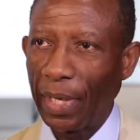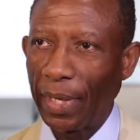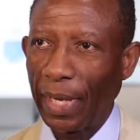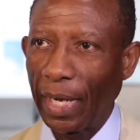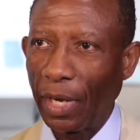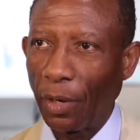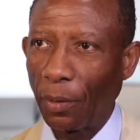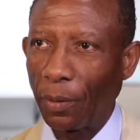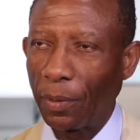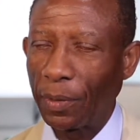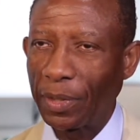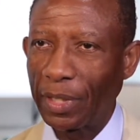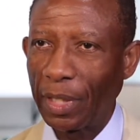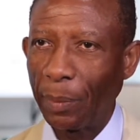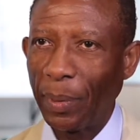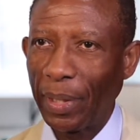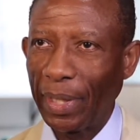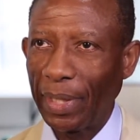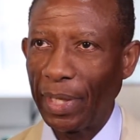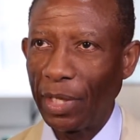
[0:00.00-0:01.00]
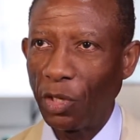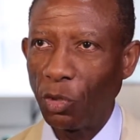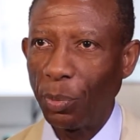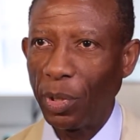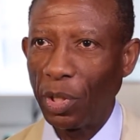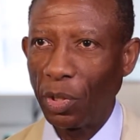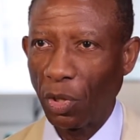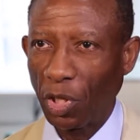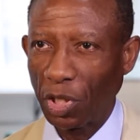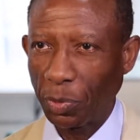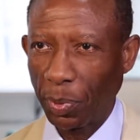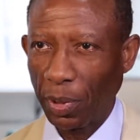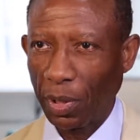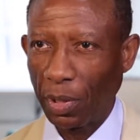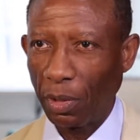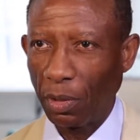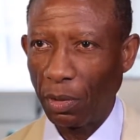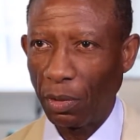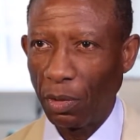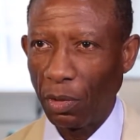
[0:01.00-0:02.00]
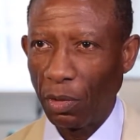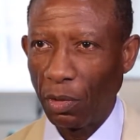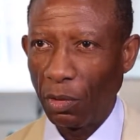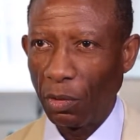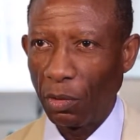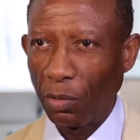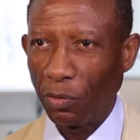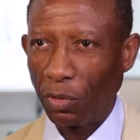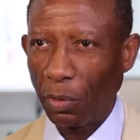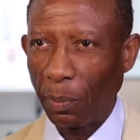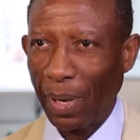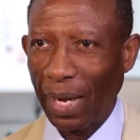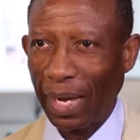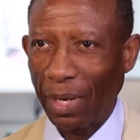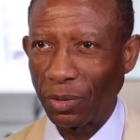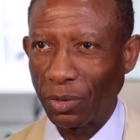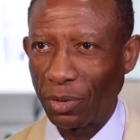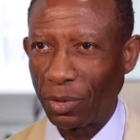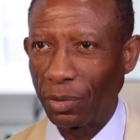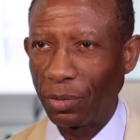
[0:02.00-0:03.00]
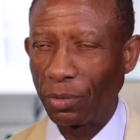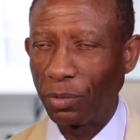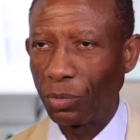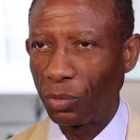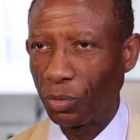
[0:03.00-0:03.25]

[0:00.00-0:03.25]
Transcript: Now, typically you'll be in hospital for about